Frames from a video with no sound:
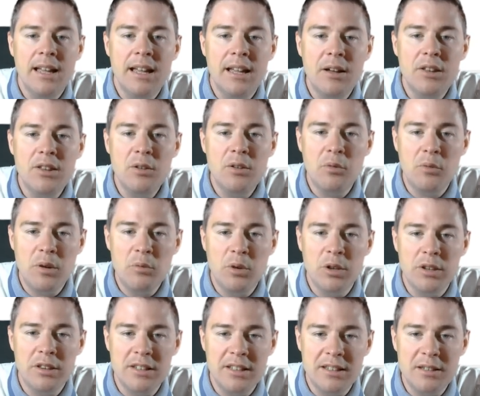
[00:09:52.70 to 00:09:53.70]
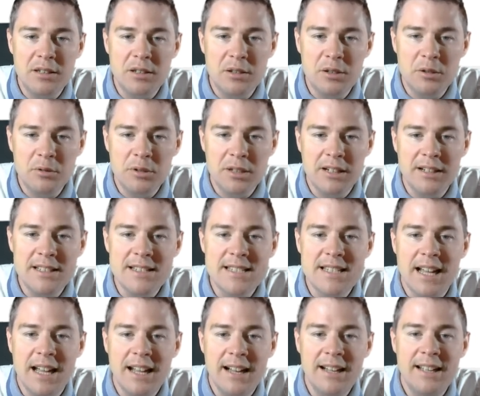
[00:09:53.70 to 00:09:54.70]
And we want it totally
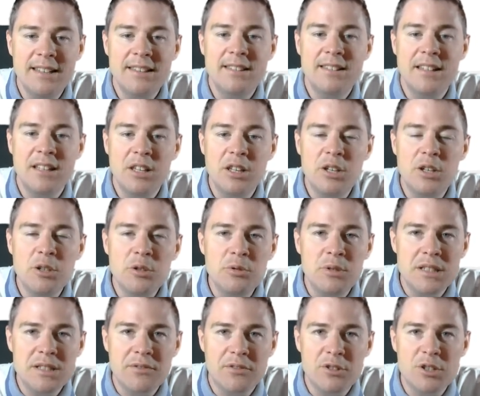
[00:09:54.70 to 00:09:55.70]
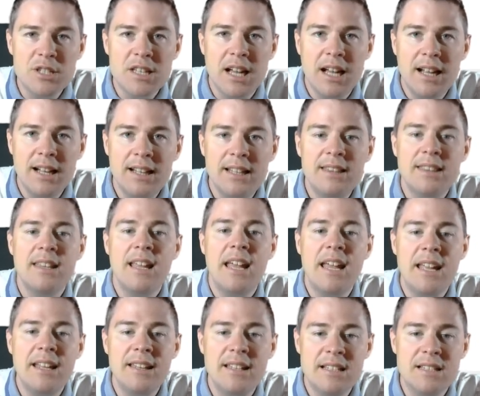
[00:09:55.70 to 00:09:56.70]
silent. The Q is for silent. The
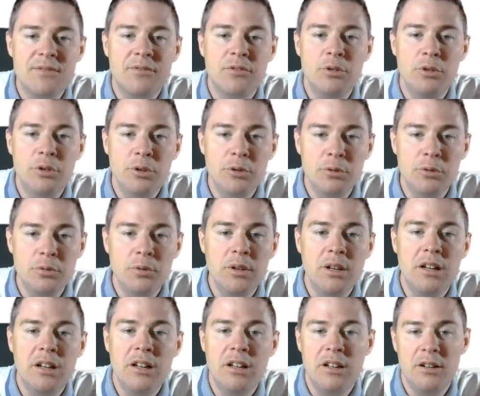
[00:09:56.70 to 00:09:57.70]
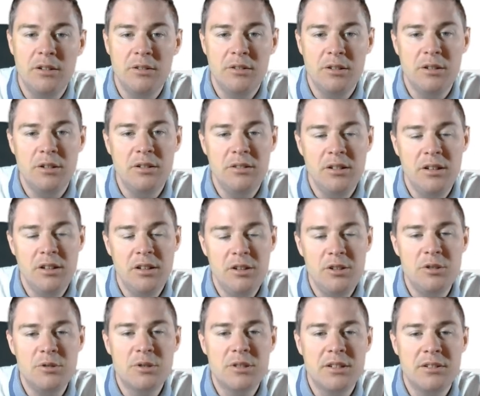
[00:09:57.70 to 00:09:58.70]
N is for new uh, uh,
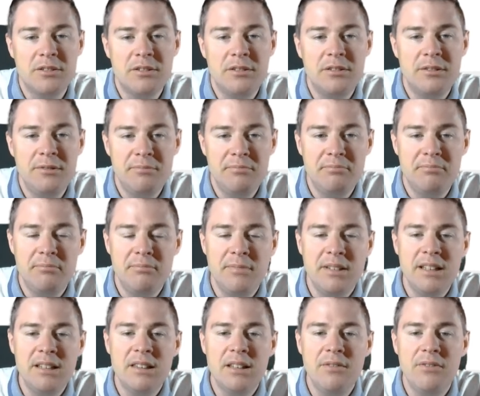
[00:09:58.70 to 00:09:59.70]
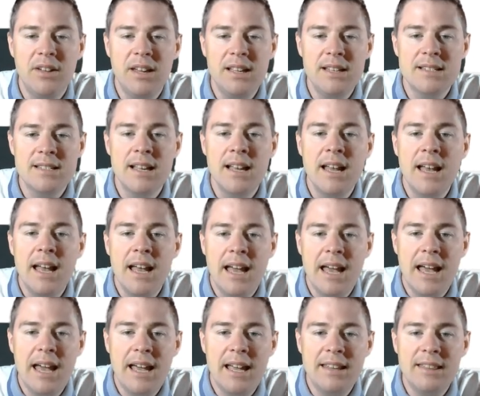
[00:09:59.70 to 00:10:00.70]
user interface.
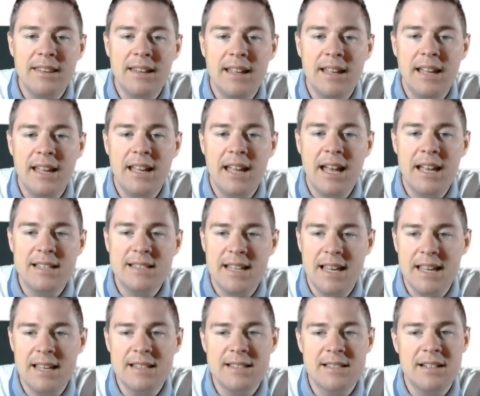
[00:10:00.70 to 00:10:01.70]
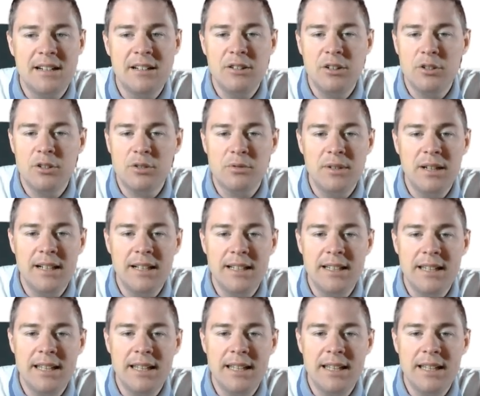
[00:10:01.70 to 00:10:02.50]
And as extra, not really